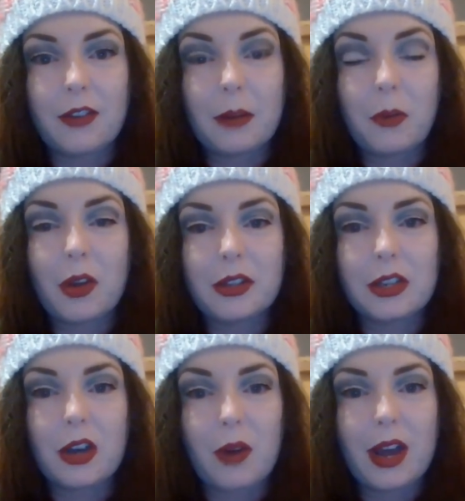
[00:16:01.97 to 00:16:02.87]
and I'm going
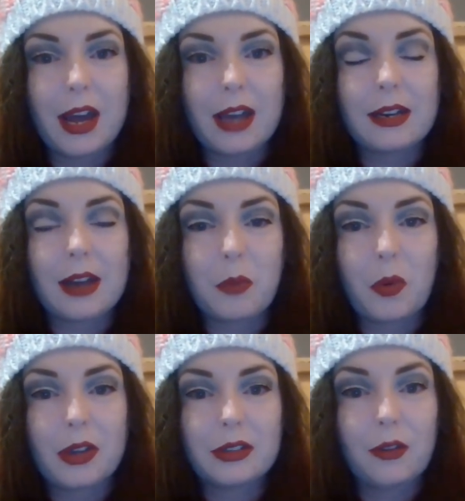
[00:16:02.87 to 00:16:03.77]
to go ahead and I'm
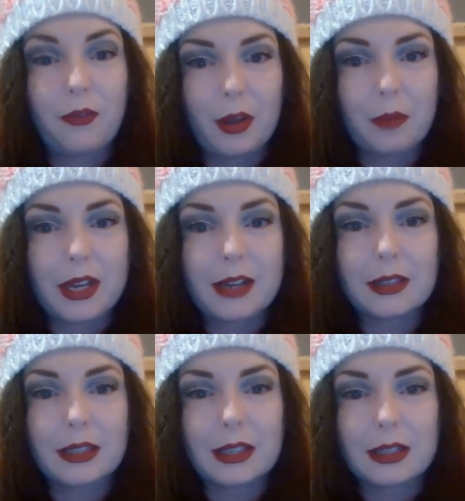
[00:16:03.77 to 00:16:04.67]
going to film this.